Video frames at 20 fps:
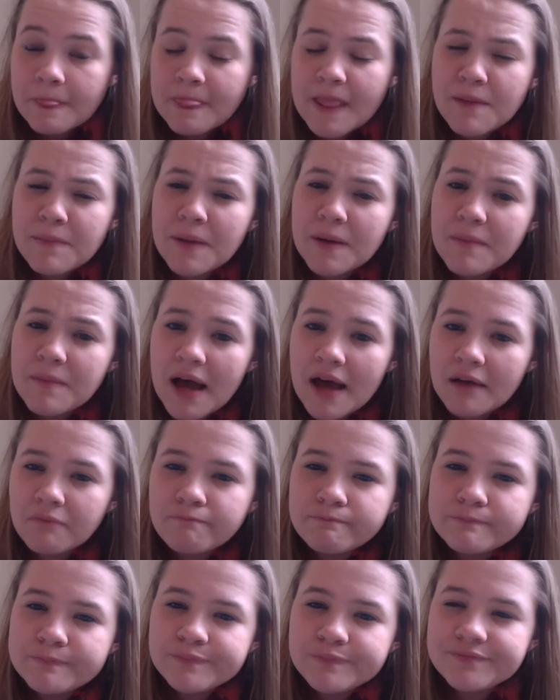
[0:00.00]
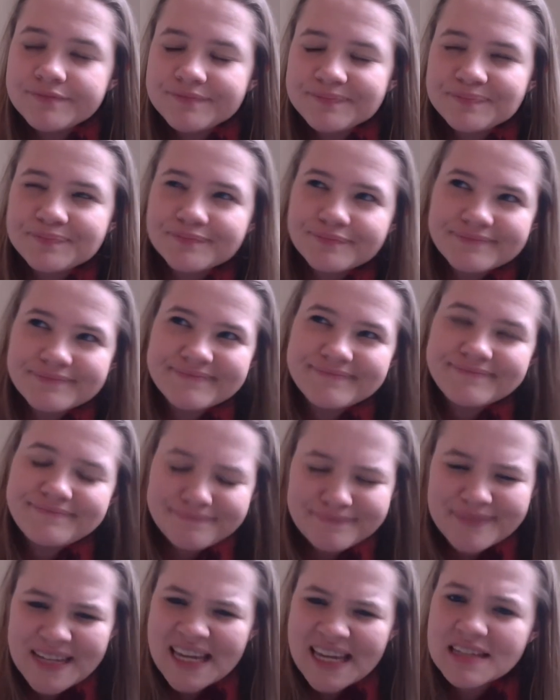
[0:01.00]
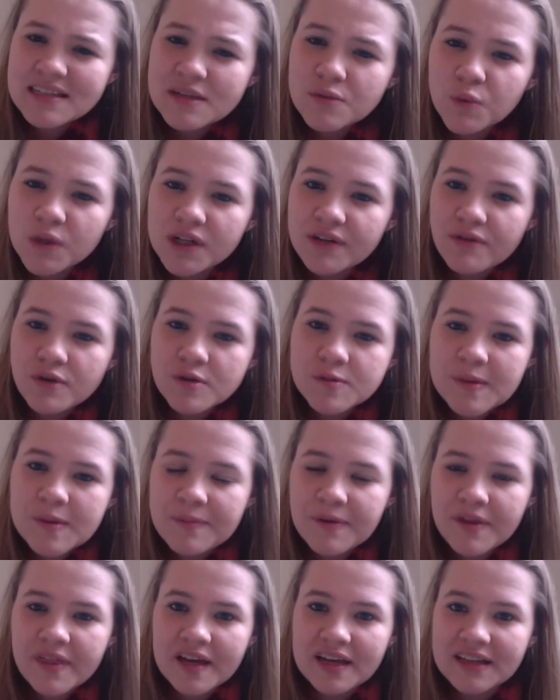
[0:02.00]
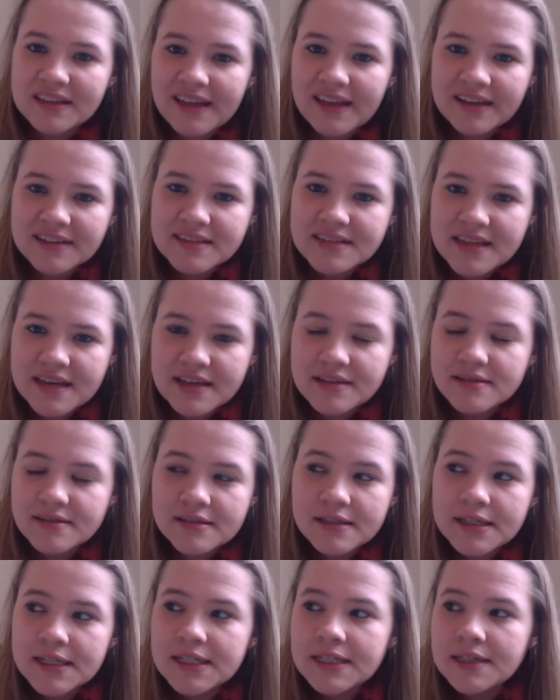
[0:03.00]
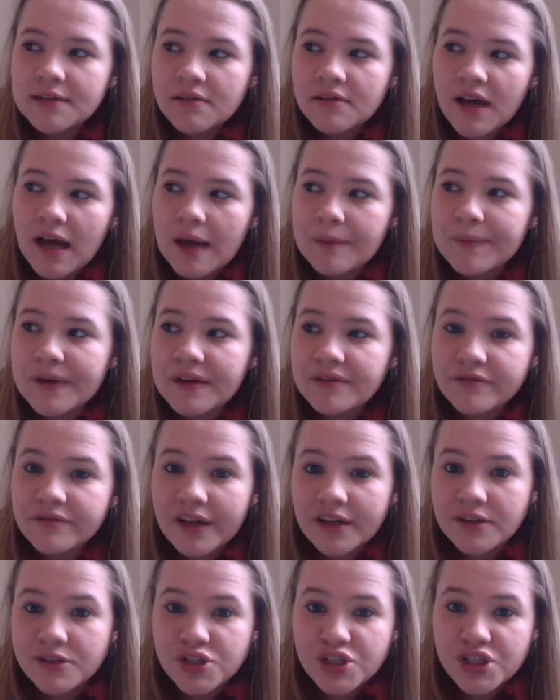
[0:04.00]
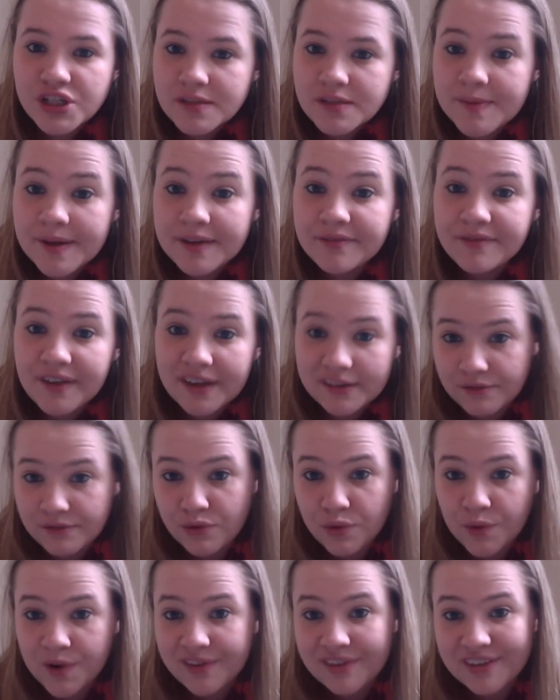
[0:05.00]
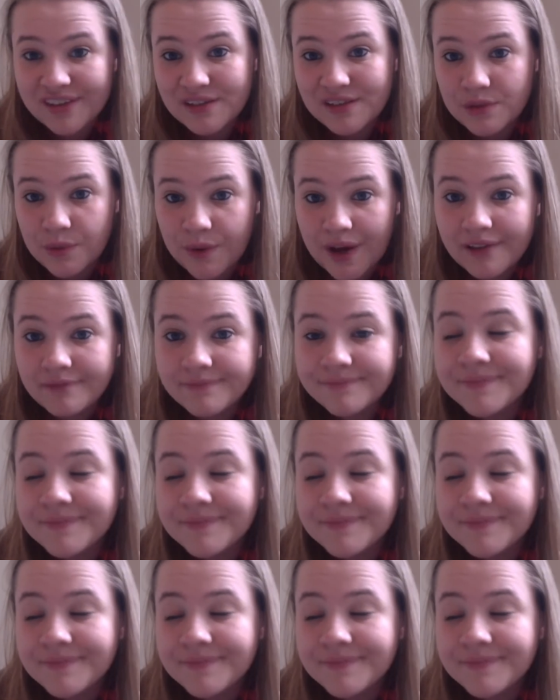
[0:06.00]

my mom isn't one of those people that collects things. In fact, she's a big fan of throwing things away.